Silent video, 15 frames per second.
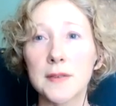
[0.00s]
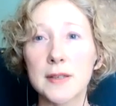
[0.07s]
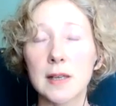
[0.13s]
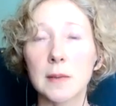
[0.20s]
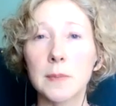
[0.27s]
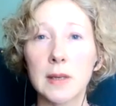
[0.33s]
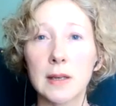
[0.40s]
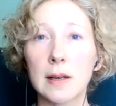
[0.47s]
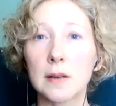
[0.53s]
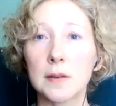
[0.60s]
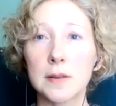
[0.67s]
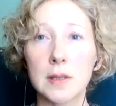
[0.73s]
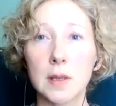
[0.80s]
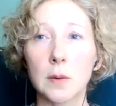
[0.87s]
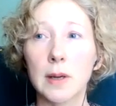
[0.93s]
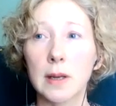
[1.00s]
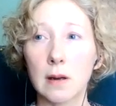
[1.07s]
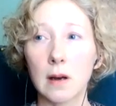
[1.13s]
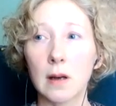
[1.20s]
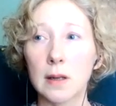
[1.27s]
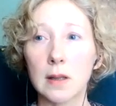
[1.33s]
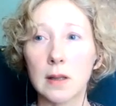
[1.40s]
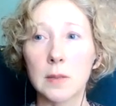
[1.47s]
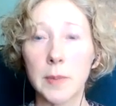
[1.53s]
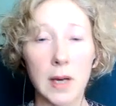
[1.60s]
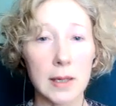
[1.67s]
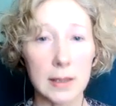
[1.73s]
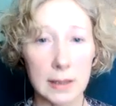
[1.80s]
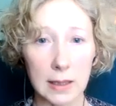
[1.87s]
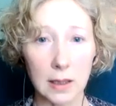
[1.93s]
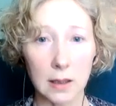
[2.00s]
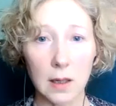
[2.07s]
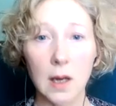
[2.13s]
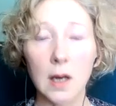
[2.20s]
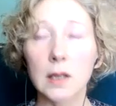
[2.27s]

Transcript: of something else going on in the body